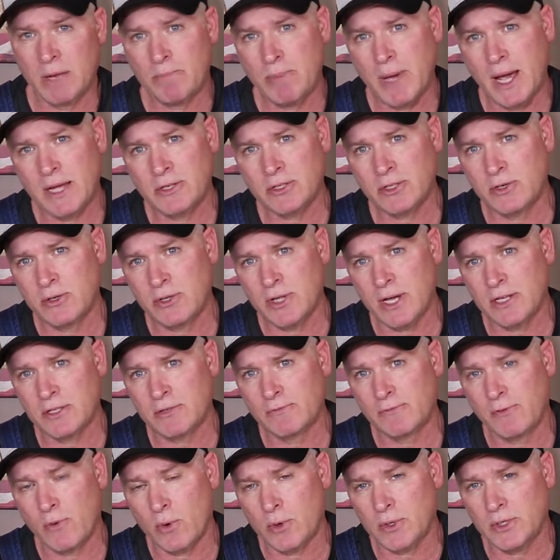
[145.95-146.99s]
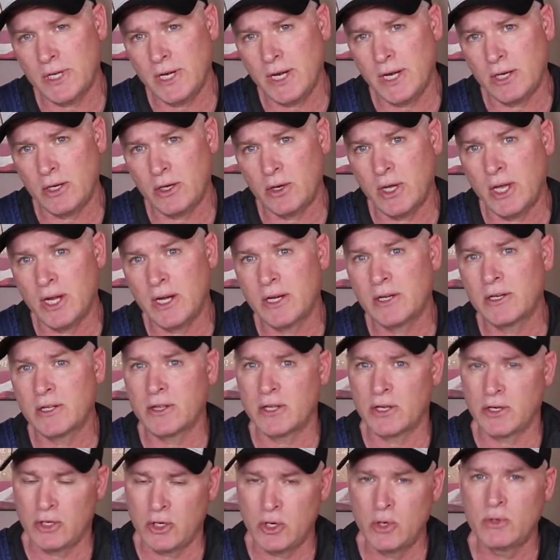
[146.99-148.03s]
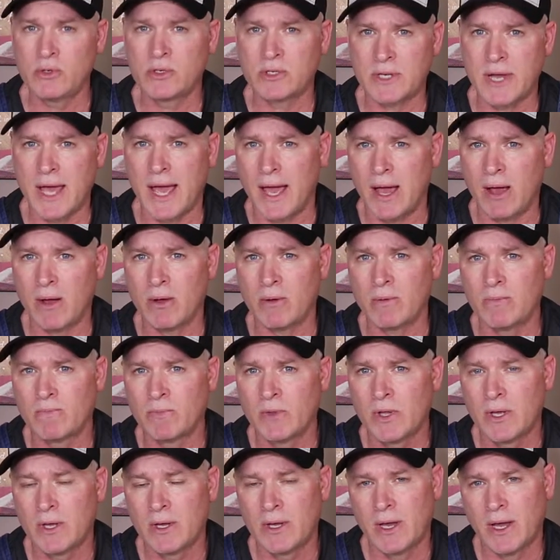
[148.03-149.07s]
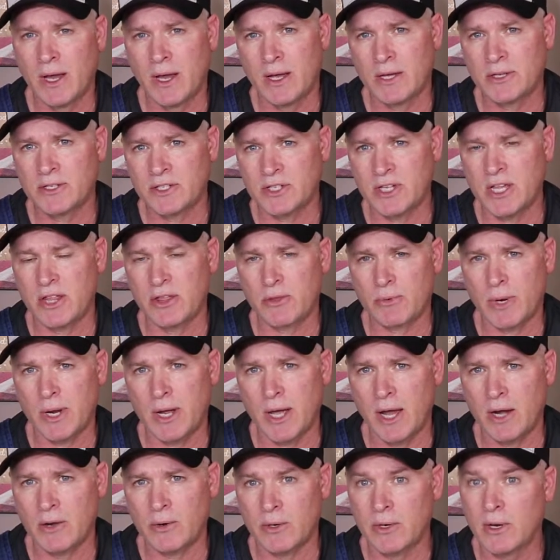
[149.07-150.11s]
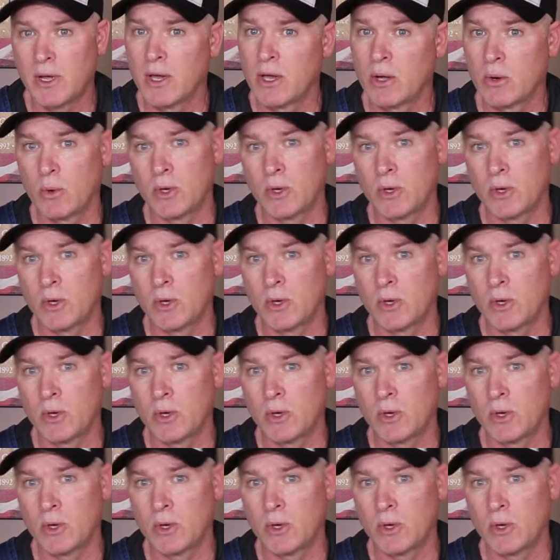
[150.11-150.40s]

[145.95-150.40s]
Past 2014, you get into the new style C300,